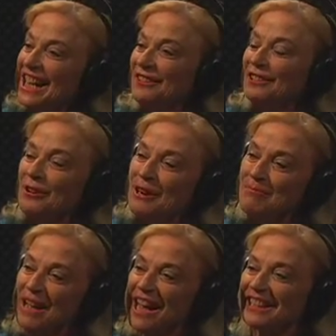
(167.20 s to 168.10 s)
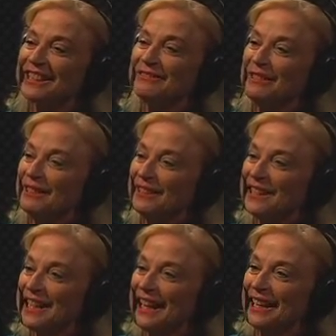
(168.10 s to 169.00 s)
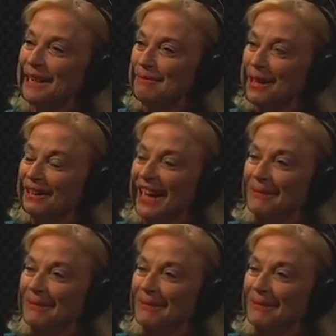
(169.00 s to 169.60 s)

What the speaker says: now going back to what we were talking about,